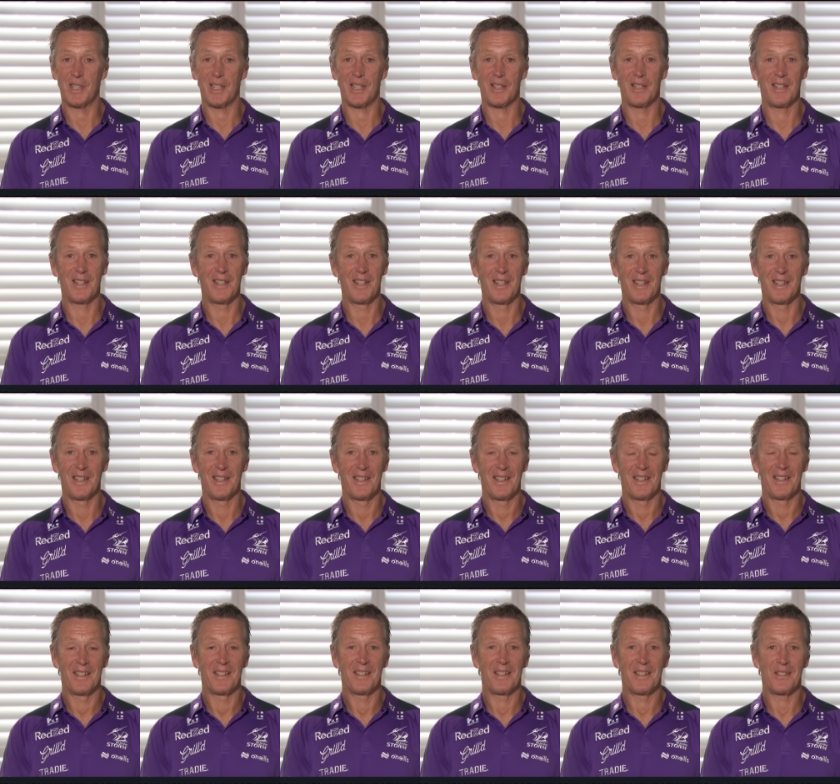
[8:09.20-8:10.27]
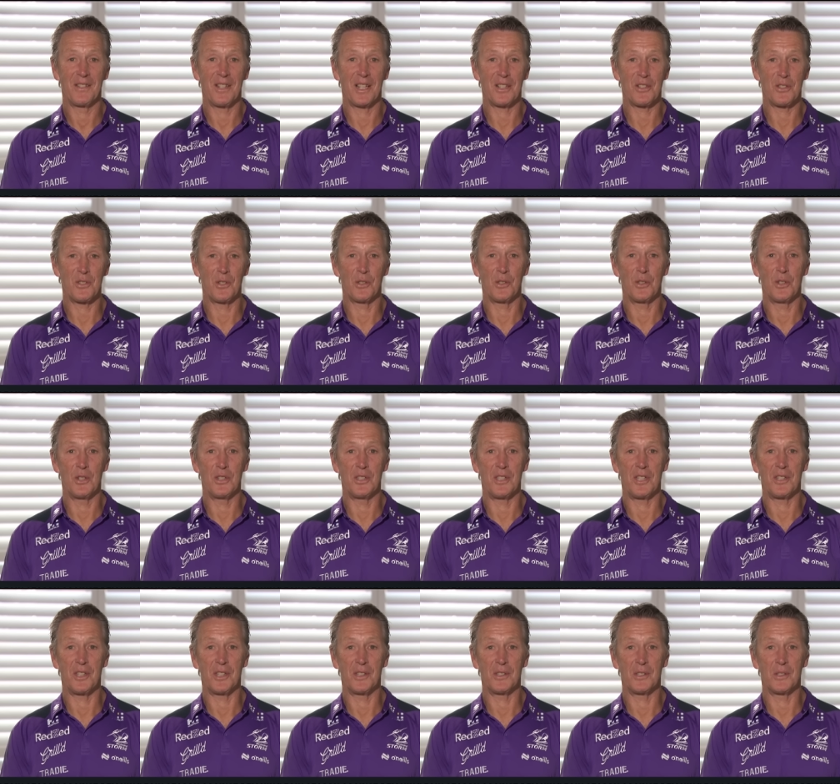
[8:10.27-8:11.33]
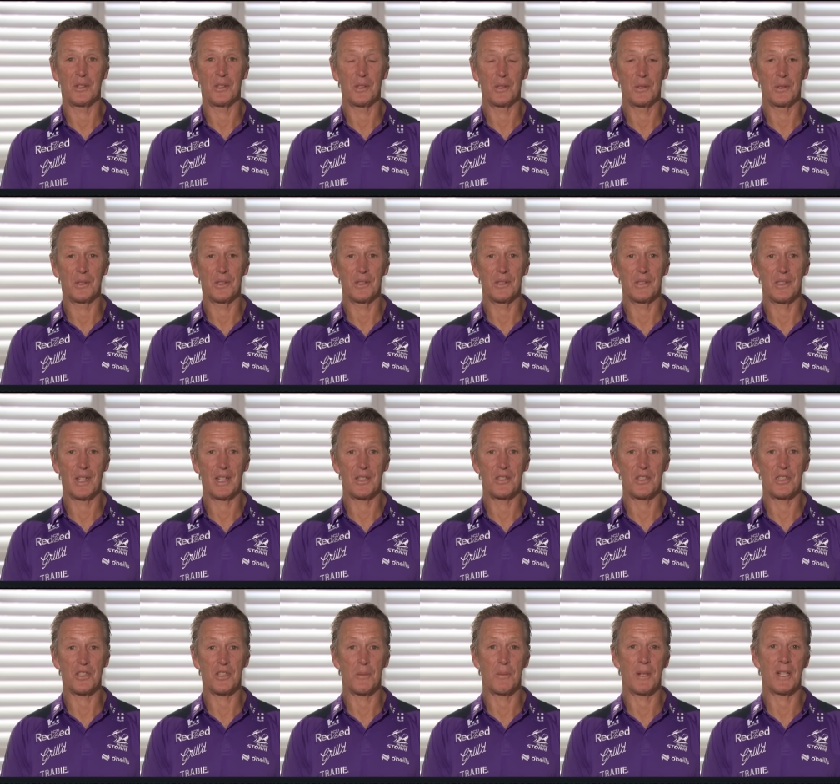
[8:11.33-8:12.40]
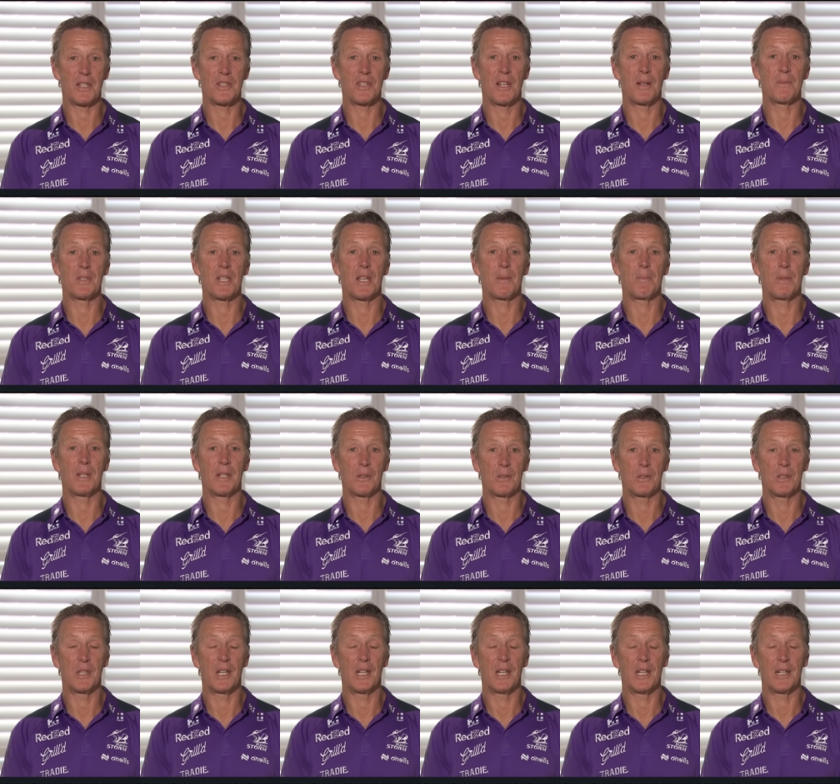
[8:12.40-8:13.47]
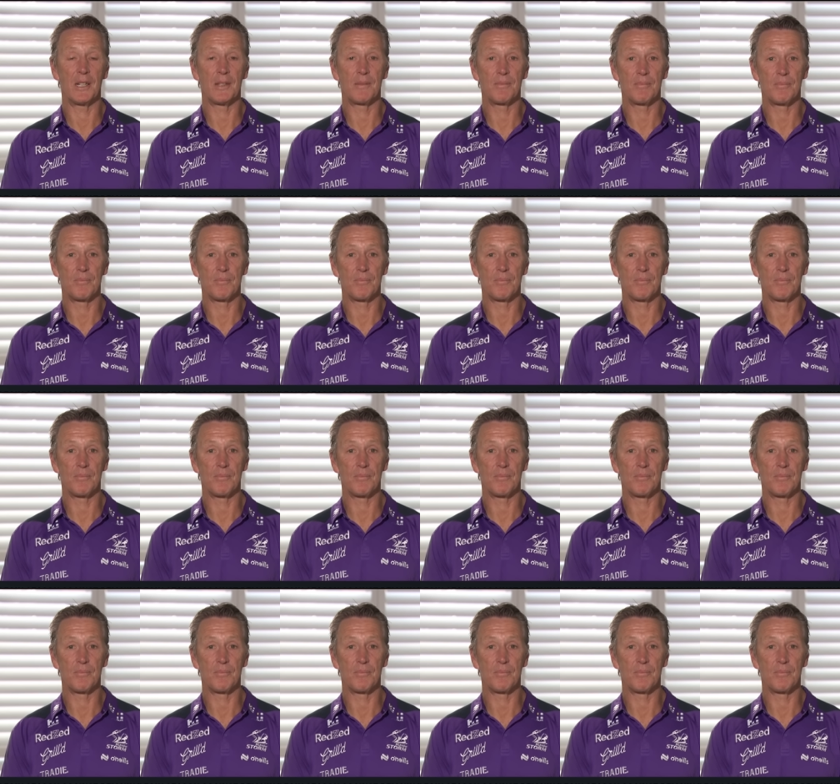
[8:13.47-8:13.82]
know, that's not an easy thing to do, and that just about sums up how good they are.